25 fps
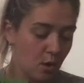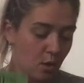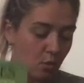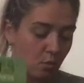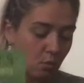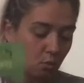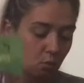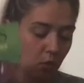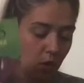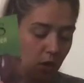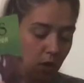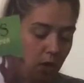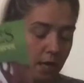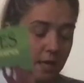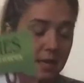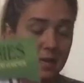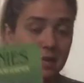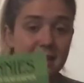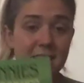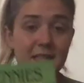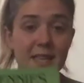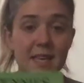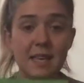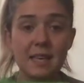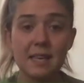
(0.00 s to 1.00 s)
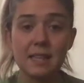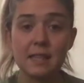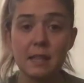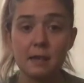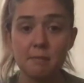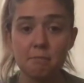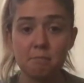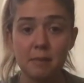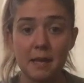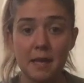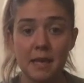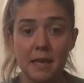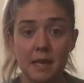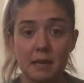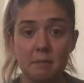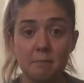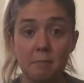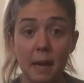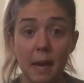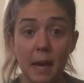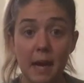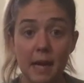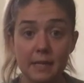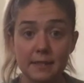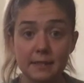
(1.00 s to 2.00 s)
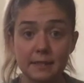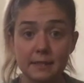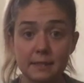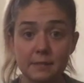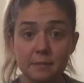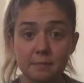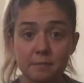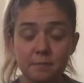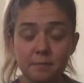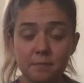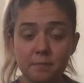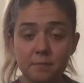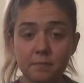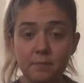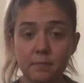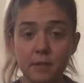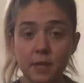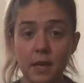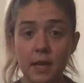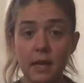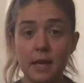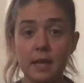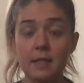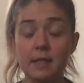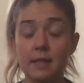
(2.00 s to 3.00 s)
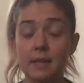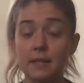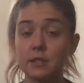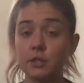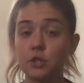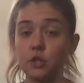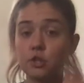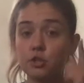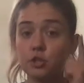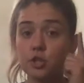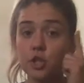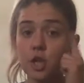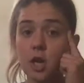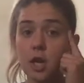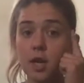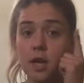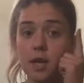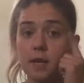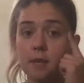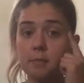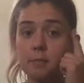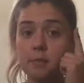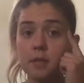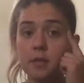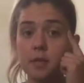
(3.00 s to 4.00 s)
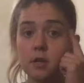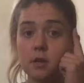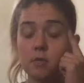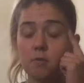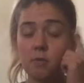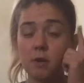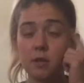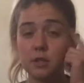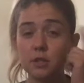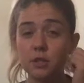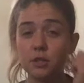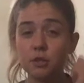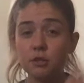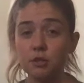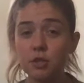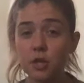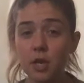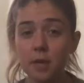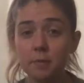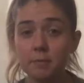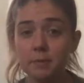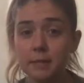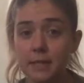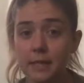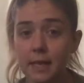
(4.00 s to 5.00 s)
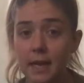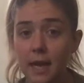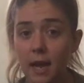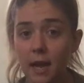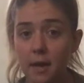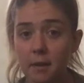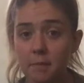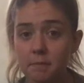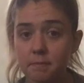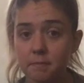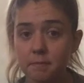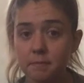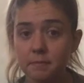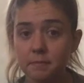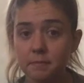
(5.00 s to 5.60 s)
One thing that Benny buys, okay? That's your job. What's your job today?